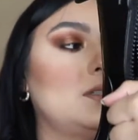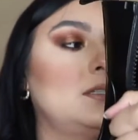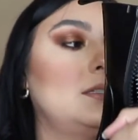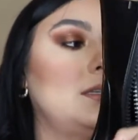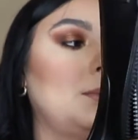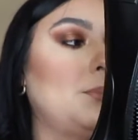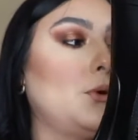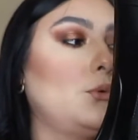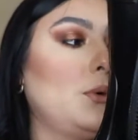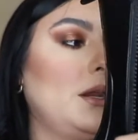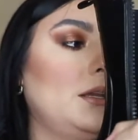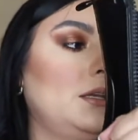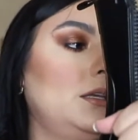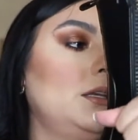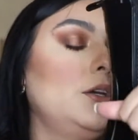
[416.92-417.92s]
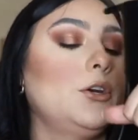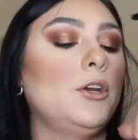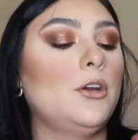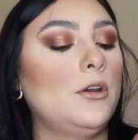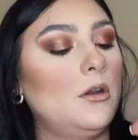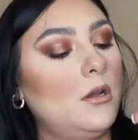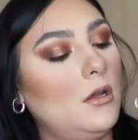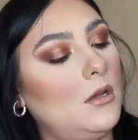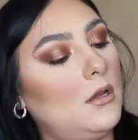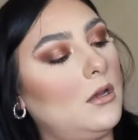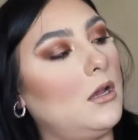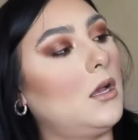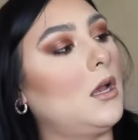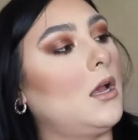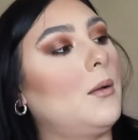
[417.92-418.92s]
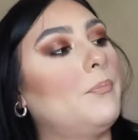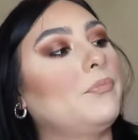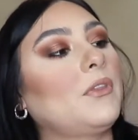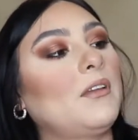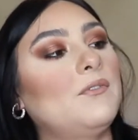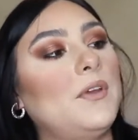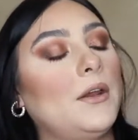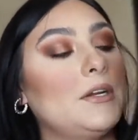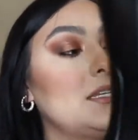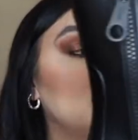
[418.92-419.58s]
zipper right here. Very